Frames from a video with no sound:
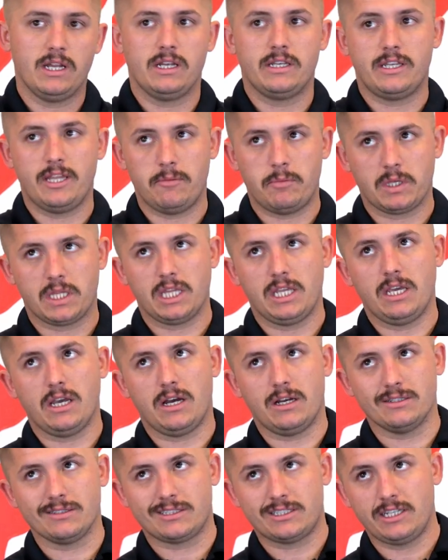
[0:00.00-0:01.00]
Typically
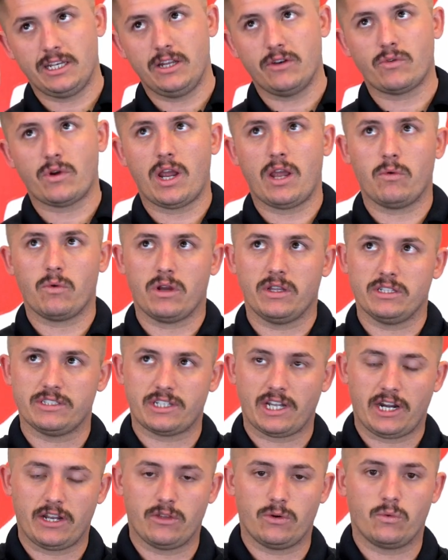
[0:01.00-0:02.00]
on scene, right, we're on the
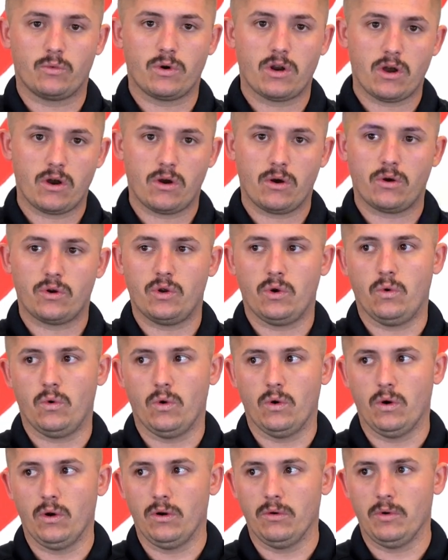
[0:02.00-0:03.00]
side of the road
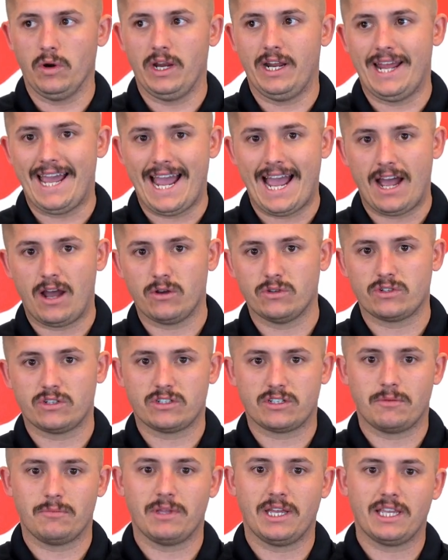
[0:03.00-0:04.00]
or we're in a house or
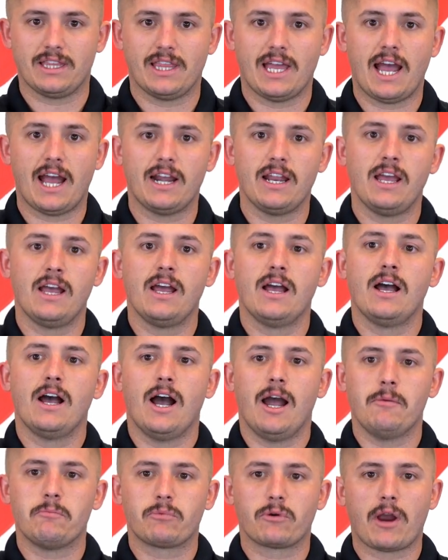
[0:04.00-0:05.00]
something like that.
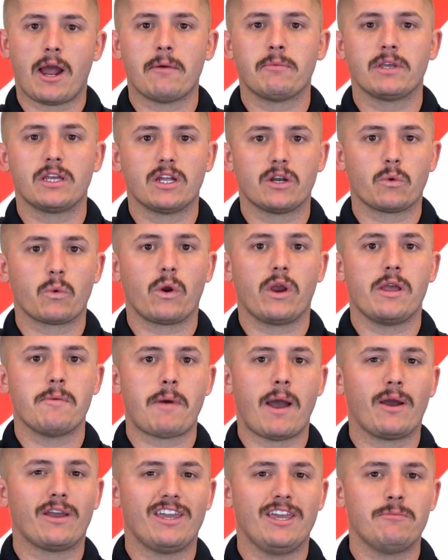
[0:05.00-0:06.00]
I'm probably going to worry
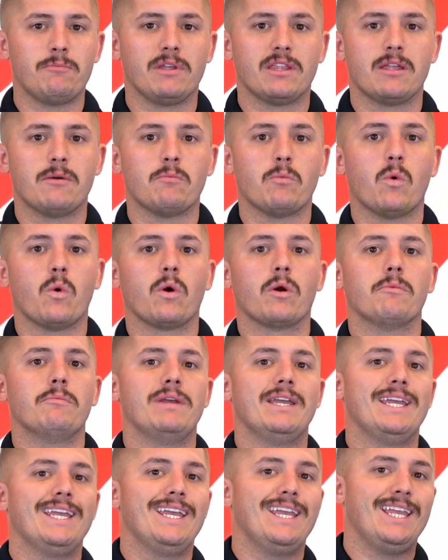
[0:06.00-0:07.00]
about keeping them warm
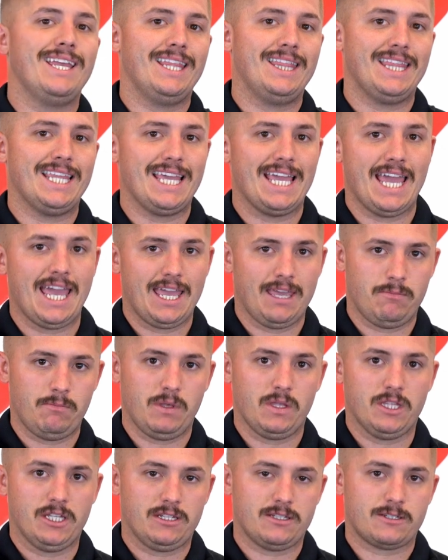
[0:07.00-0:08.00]
in the
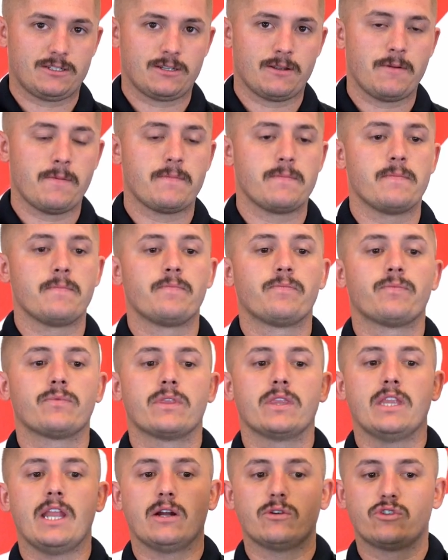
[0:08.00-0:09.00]
ambulance.
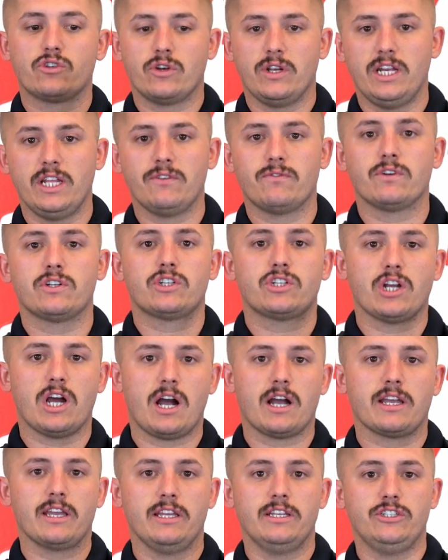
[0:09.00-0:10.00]
Now, treating for
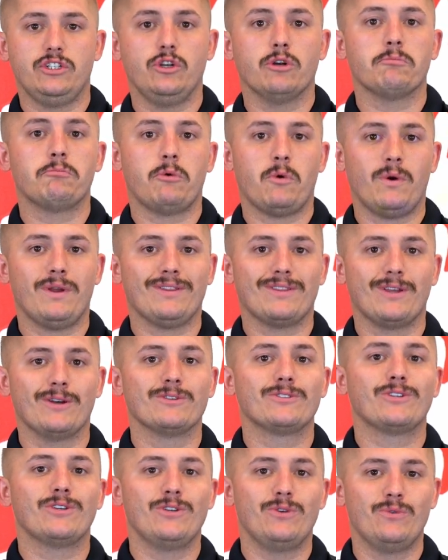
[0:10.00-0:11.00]
shock is your point, though,
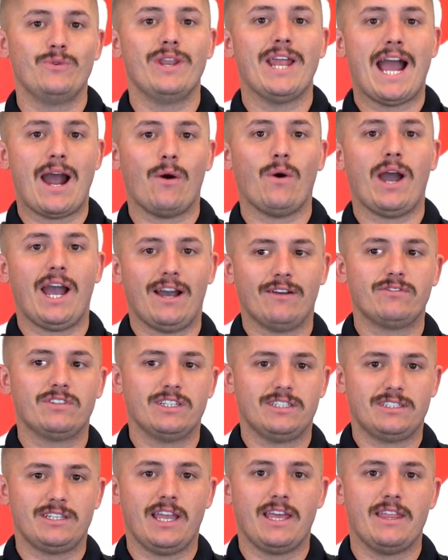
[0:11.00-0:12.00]
so you now have
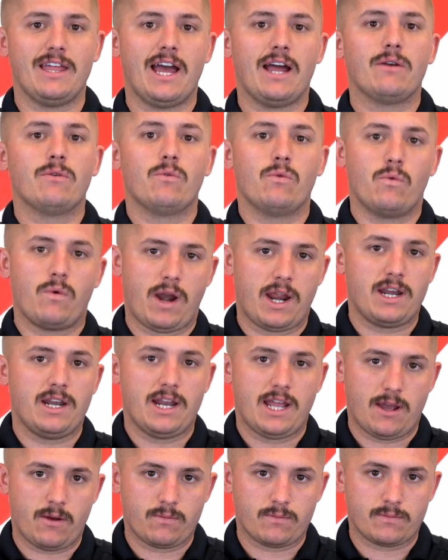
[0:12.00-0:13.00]
to say that right
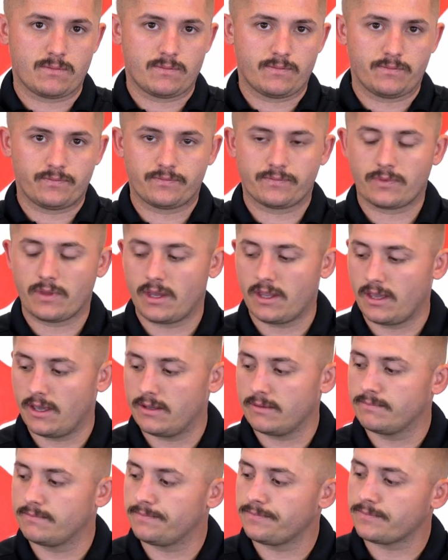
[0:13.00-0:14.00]
now. Okay,